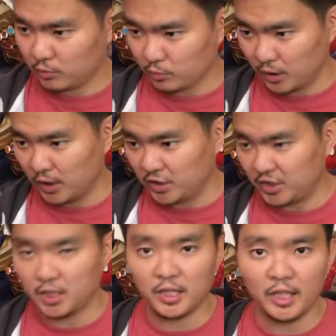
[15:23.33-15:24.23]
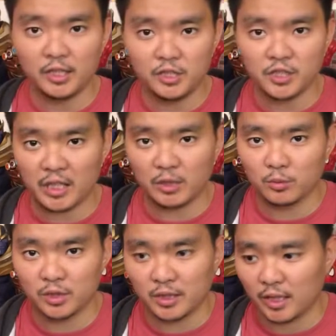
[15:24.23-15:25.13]
really see any
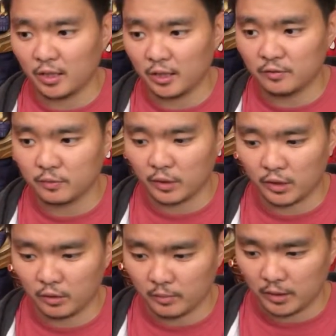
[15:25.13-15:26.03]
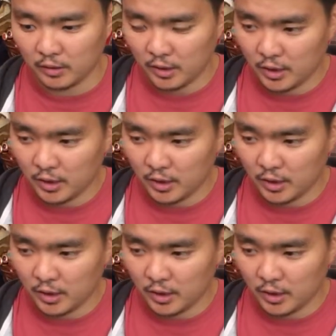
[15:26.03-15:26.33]
shadows and highlights for Iron Man.